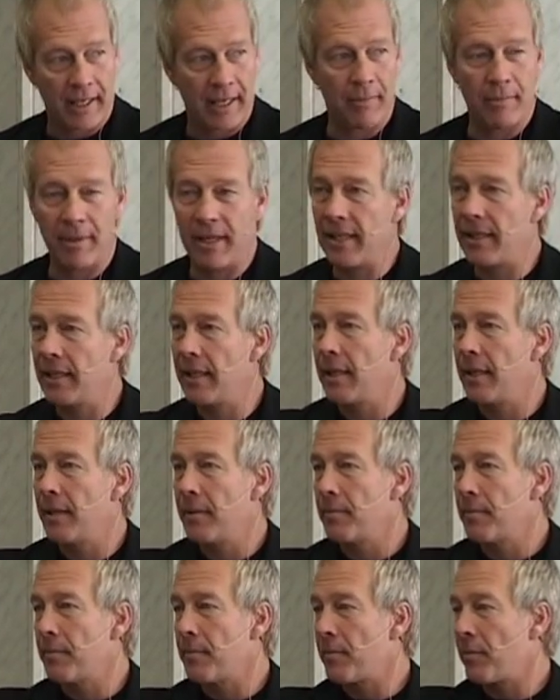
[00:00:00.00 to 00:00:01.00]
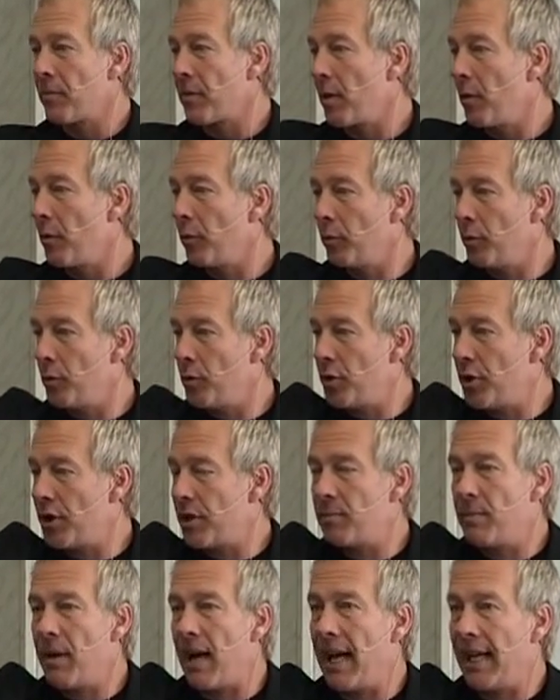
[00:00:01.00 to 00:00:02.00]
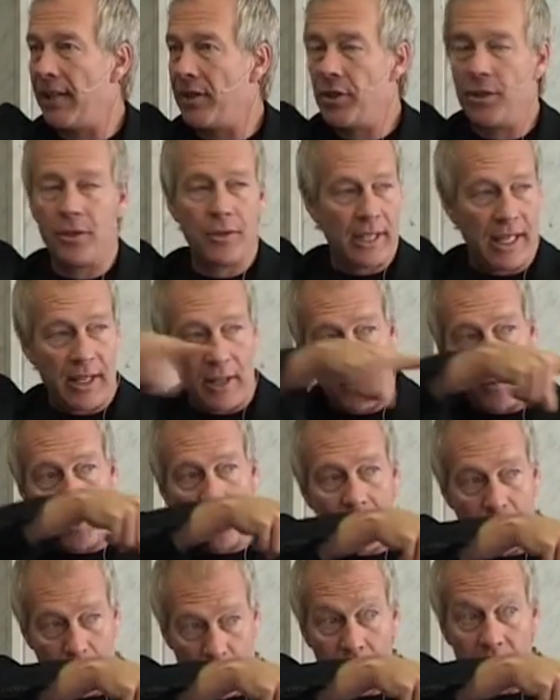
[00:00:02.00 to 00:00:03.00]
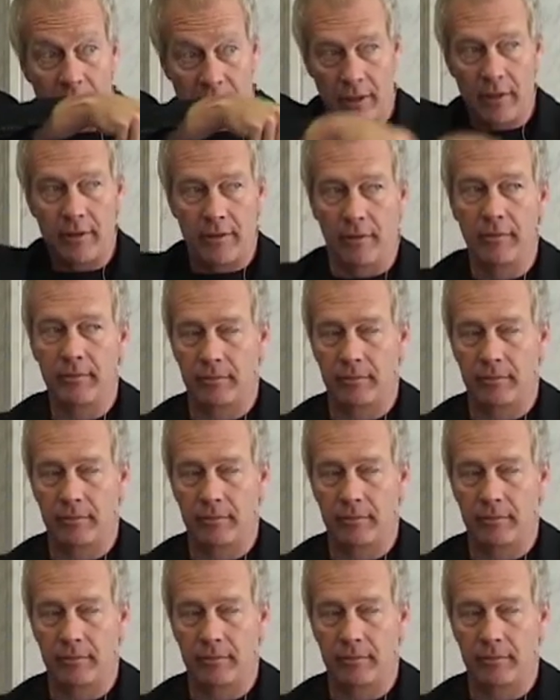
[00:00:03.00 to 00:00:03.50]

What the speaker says: Amen. Just behind you, and then we'll come over here.